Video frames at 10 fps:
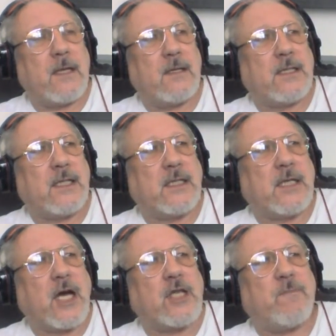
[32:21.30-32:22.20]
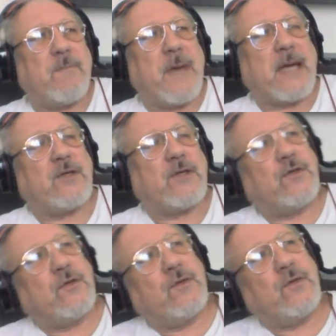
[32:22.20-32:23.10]
It goes back
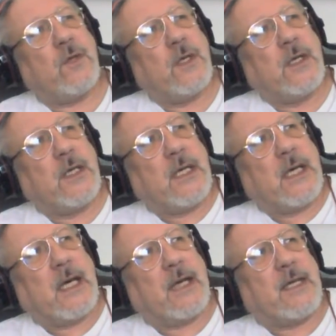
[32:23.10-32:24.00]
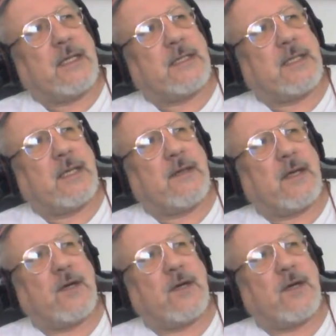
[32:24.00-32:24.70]
to, I think it's the